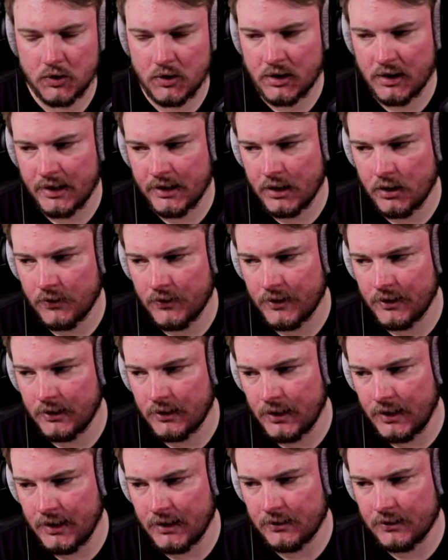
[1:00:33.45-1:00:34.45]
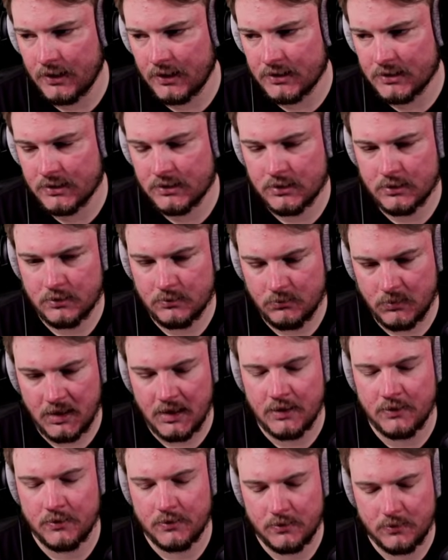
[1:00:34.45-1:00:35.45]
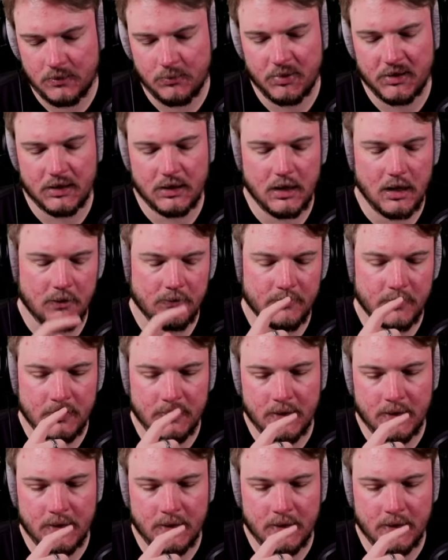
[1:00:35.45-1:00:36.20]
click on the link that's in the PDF,